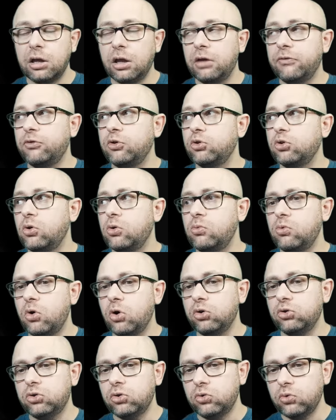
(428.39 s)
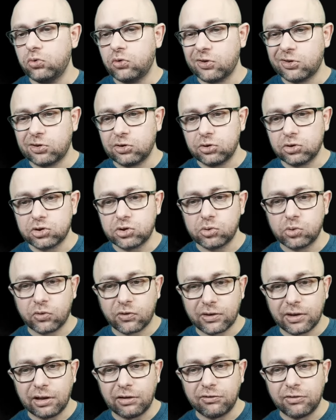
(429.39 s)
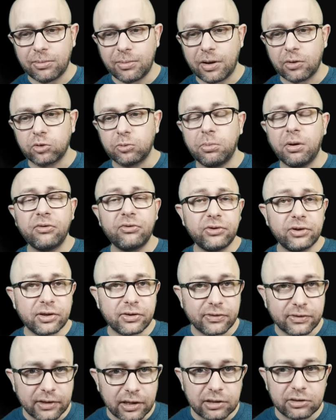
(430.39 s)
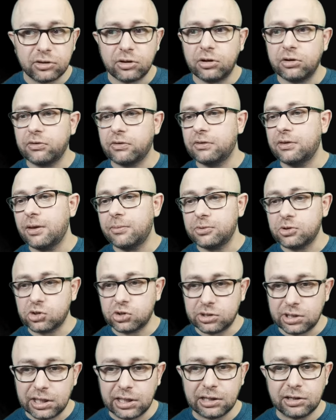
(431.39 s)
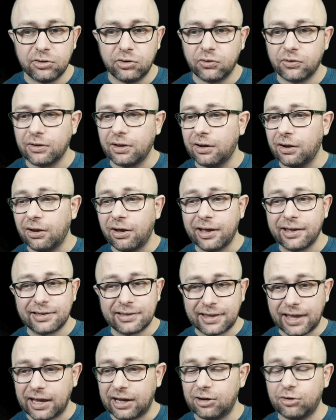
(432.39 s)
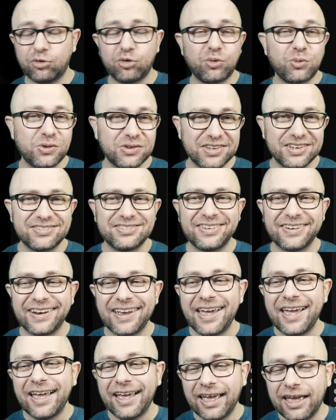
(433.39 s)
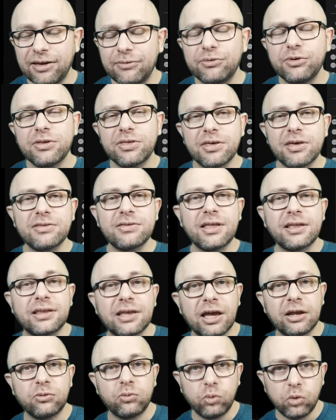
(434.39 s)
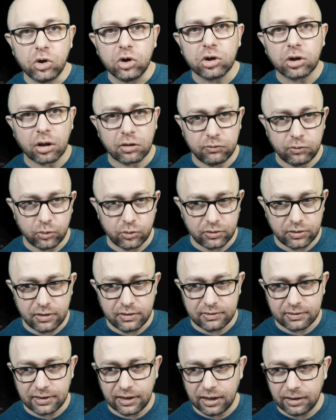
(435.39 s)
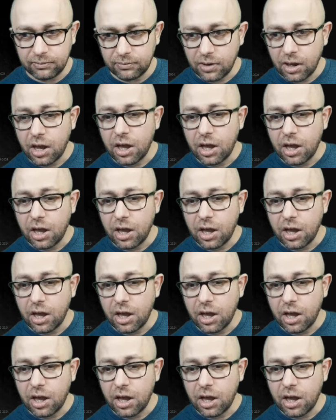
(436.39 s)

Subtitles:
If you don't want to do the search yourself about buff extenders, damage dealers, ally attackers or whatever, everything that can work for this team,